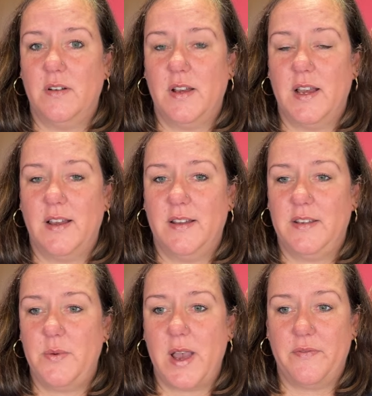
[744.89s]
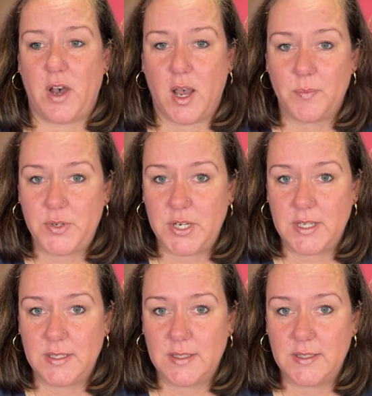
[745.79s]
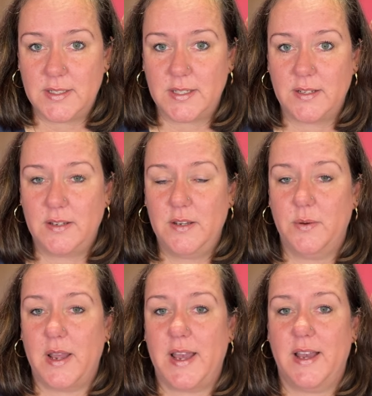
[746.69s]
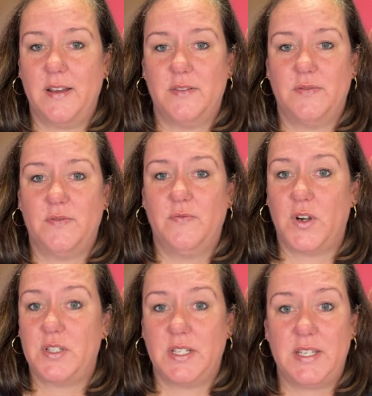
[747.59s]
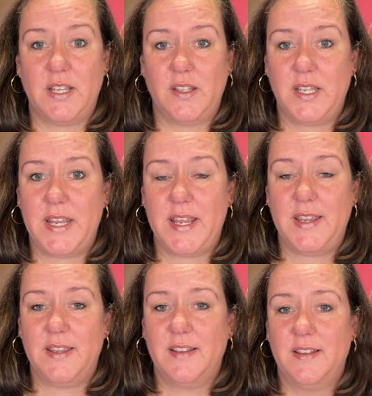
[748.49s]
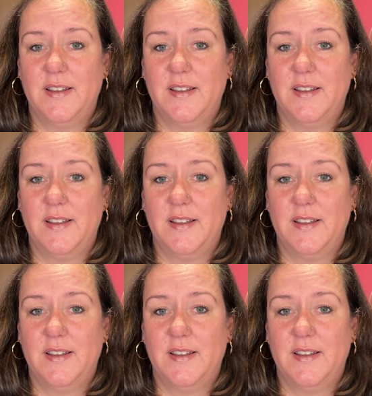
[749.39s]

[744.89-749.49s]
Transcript: Uh, you have options, you have versatility,